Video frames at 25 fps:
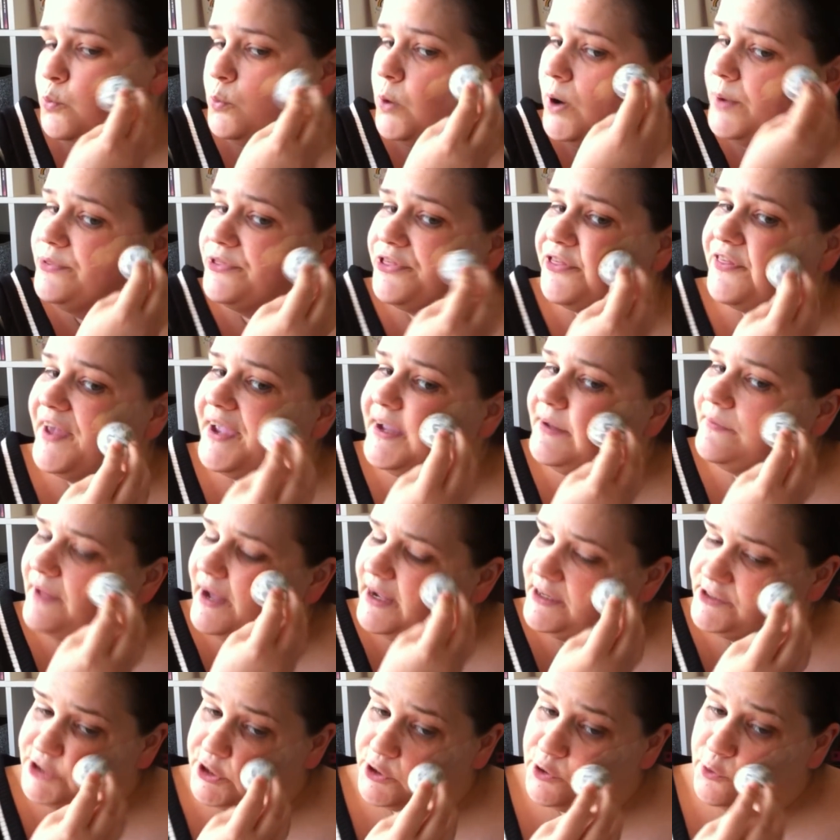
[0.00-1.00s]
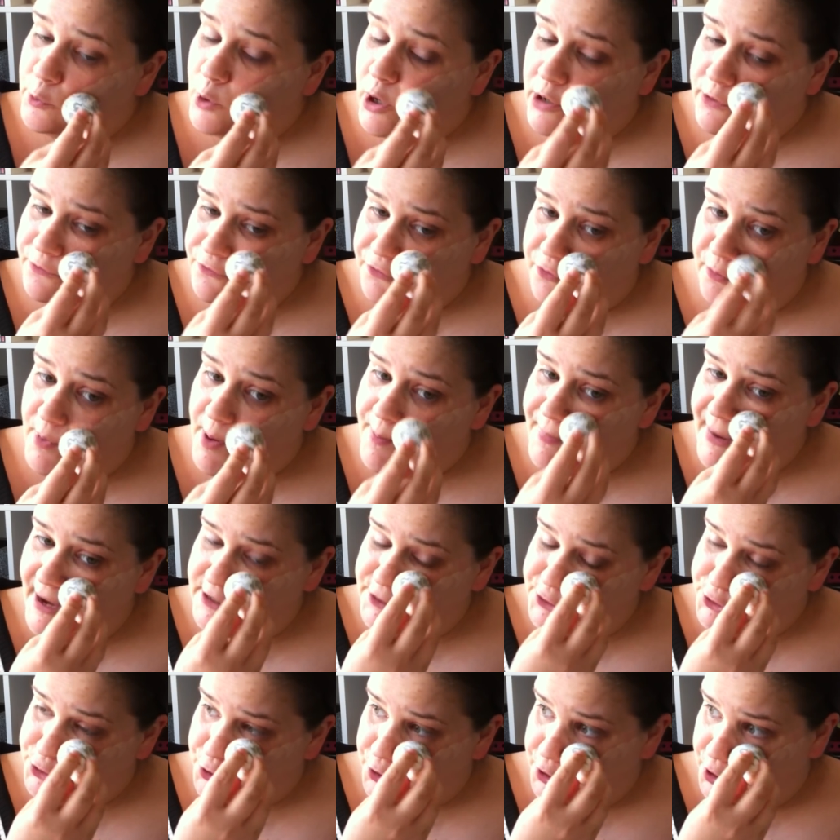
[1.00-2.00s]
One thing that I do want for my
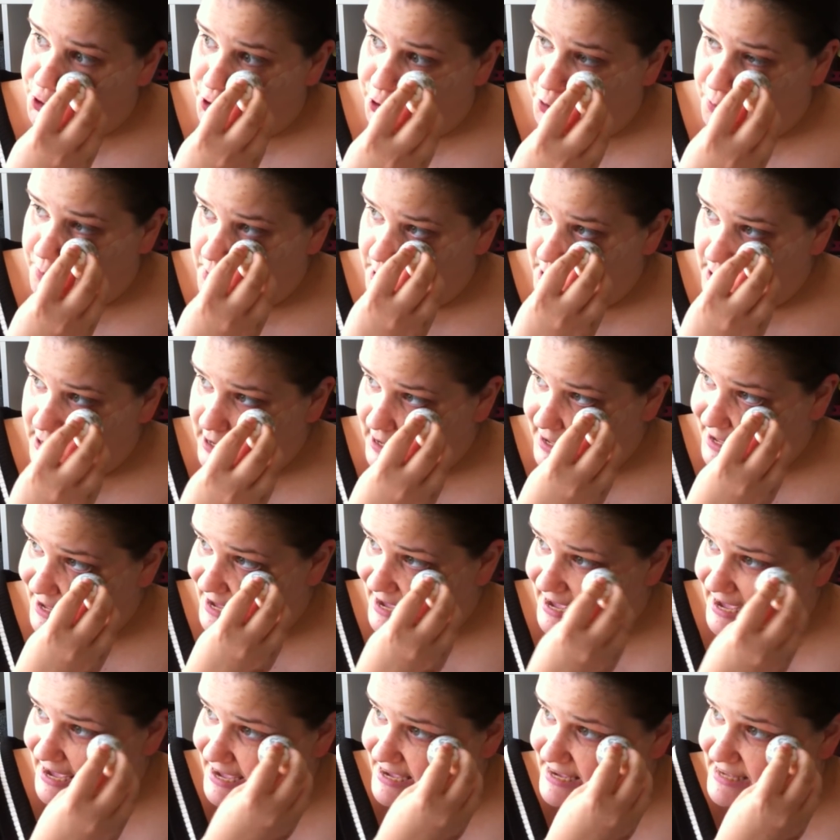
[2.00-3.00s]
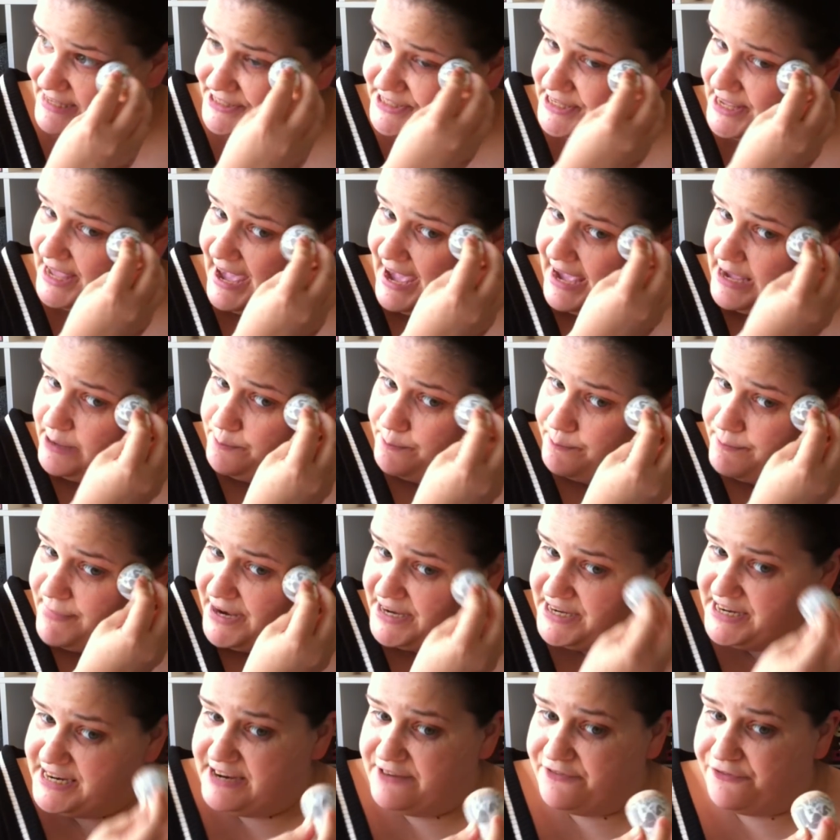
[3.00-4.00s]
bedroom is a
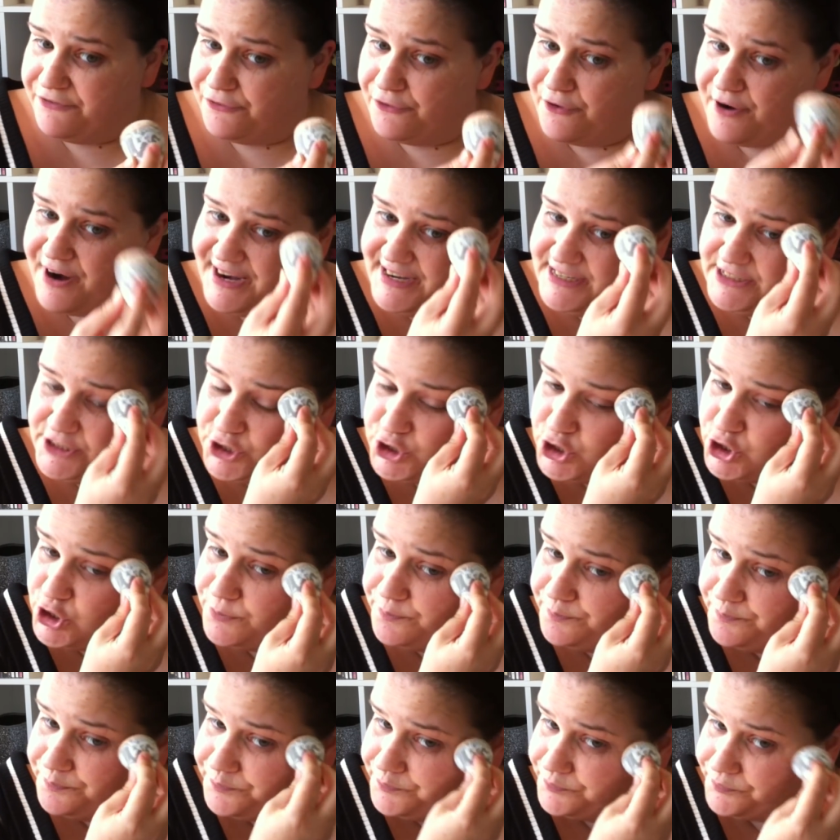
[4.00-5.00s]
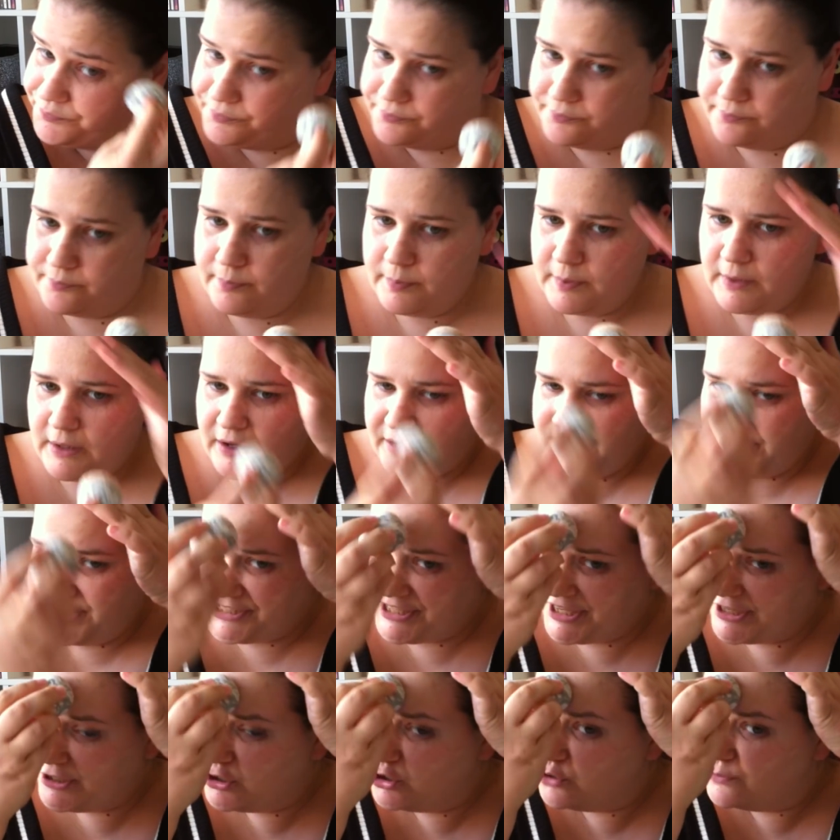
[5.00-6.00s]
mini fridge,
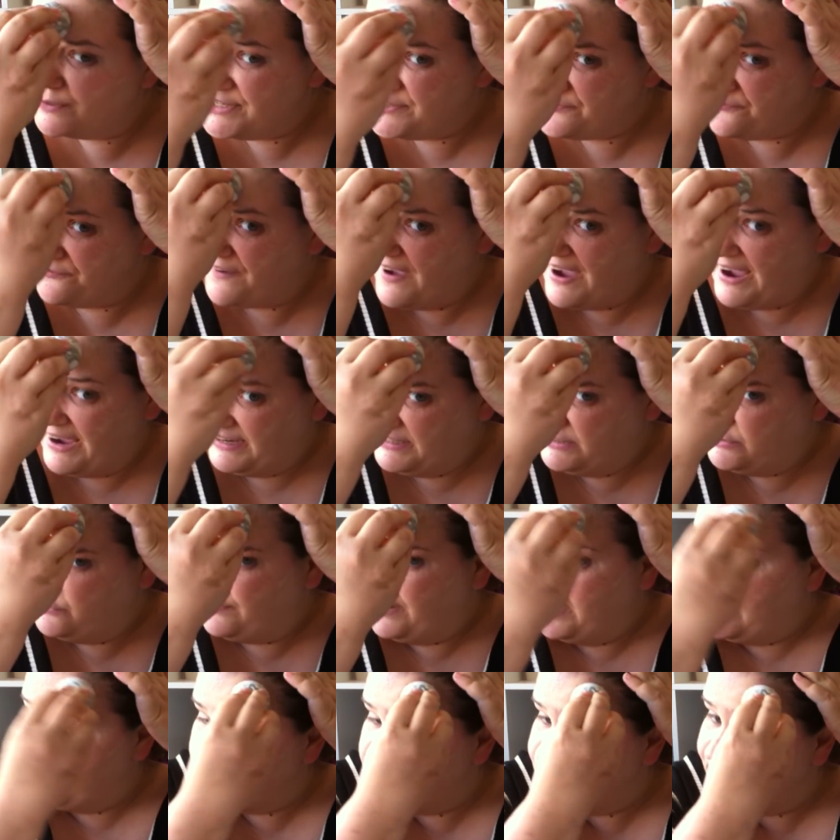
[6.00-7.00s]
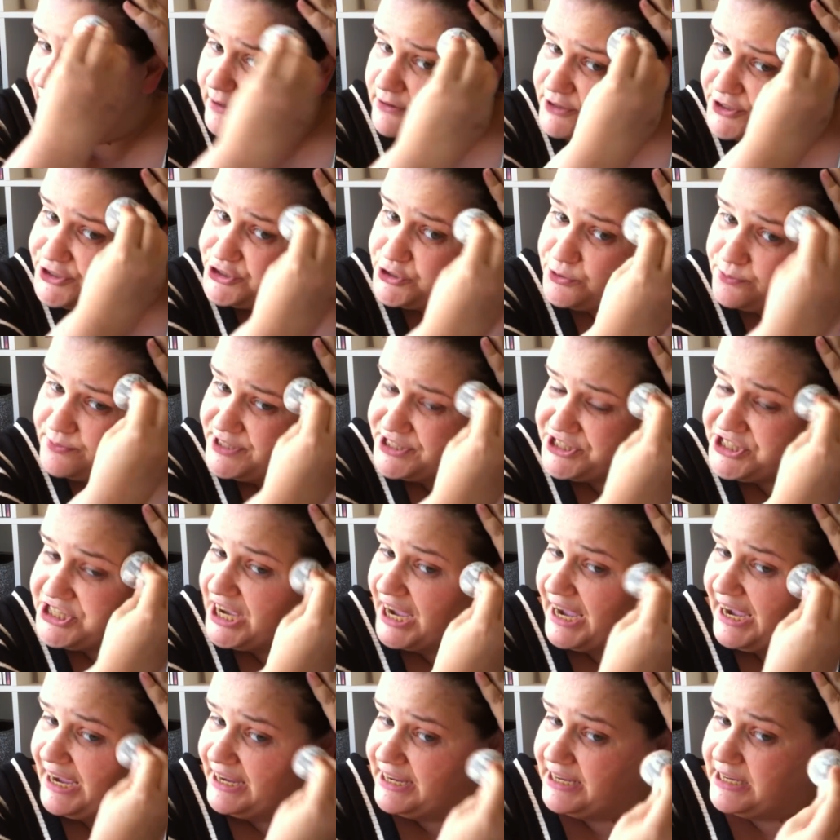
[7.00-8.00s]
because I always find round about
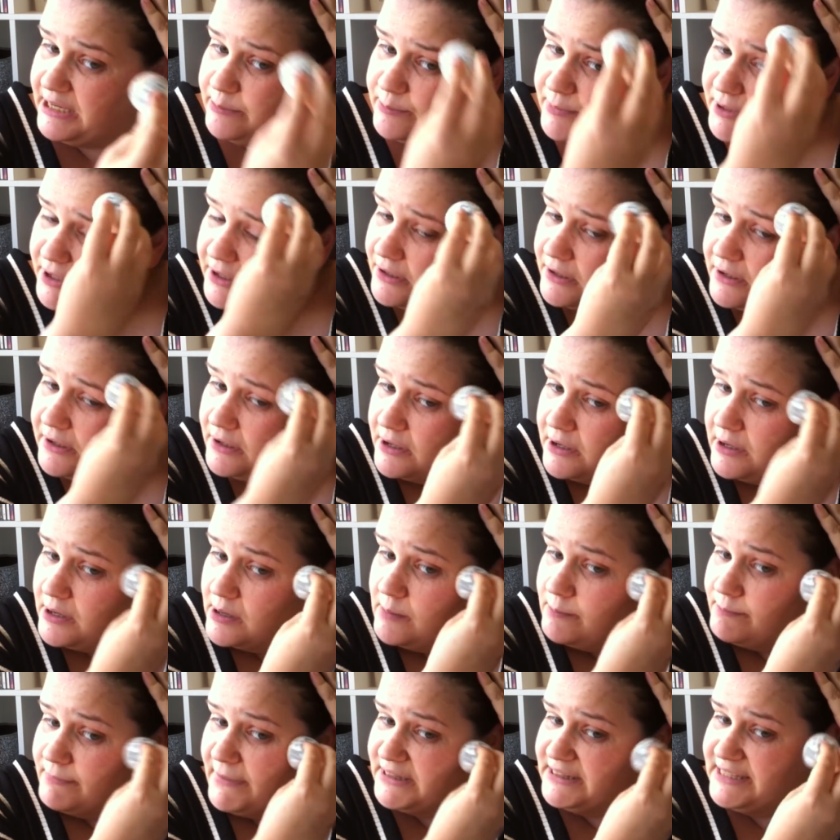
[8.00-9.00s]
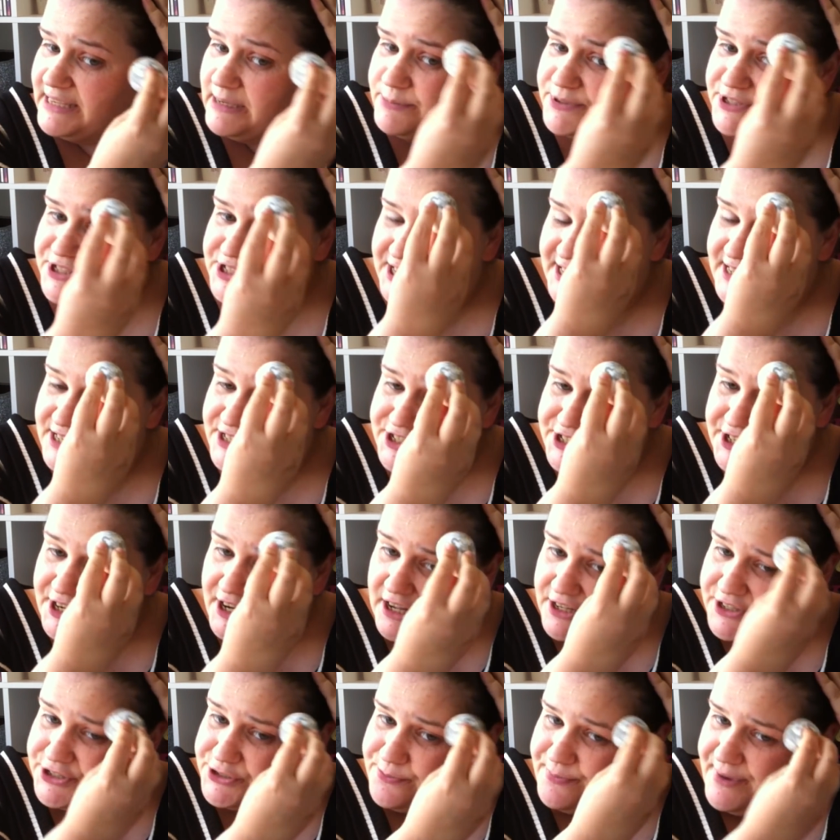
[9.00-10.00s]
summertime my lipsticks
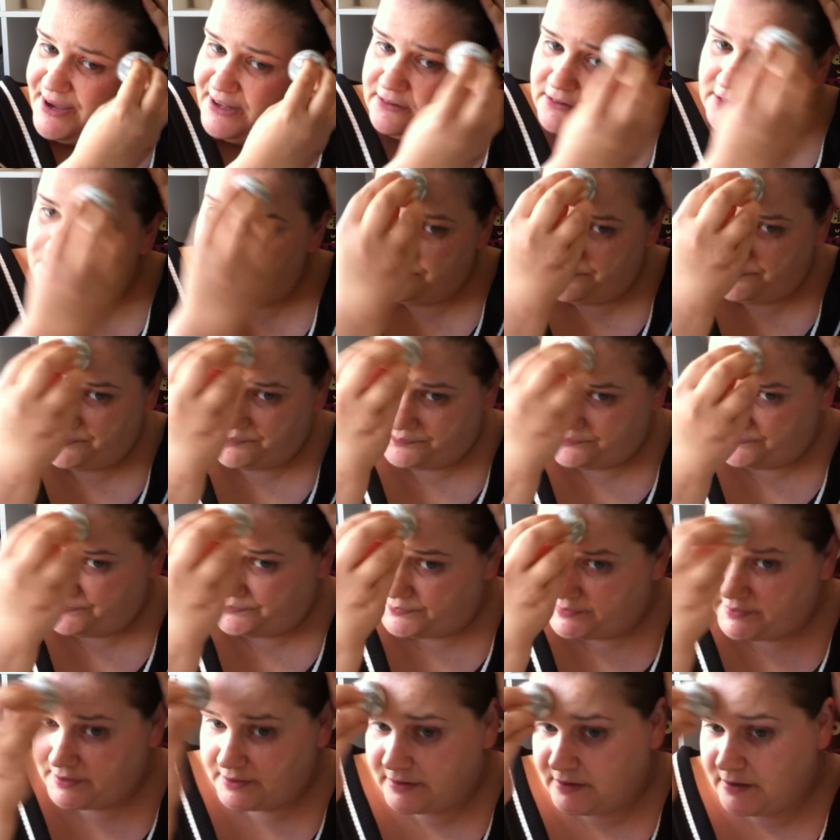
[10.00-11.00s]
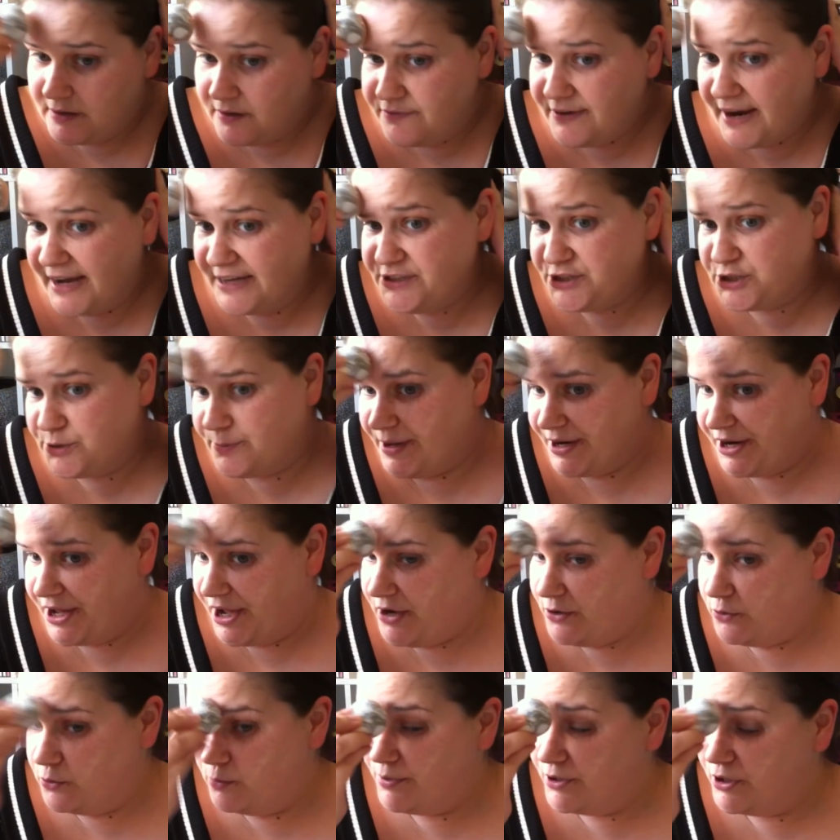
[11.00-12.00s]
start to melt. Random, I
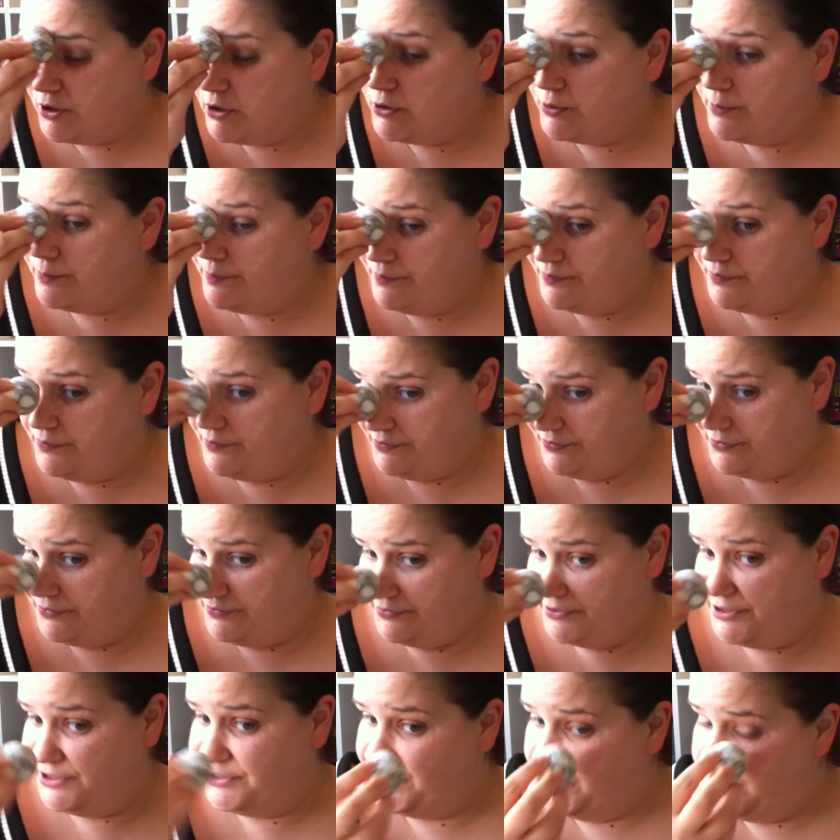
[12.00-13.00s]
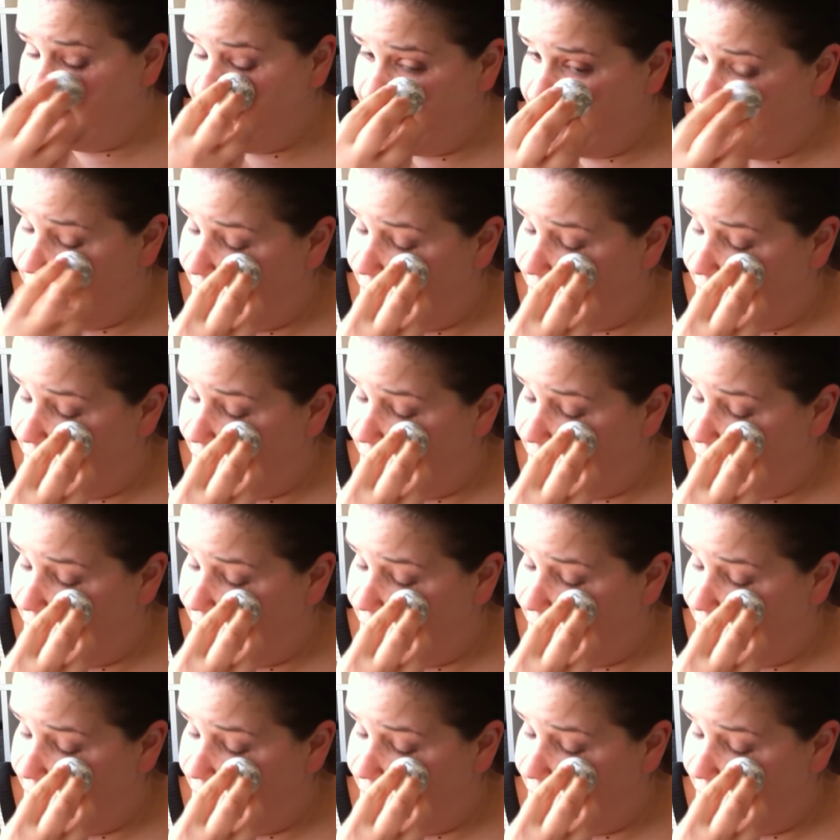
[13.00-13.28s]
know, but they do,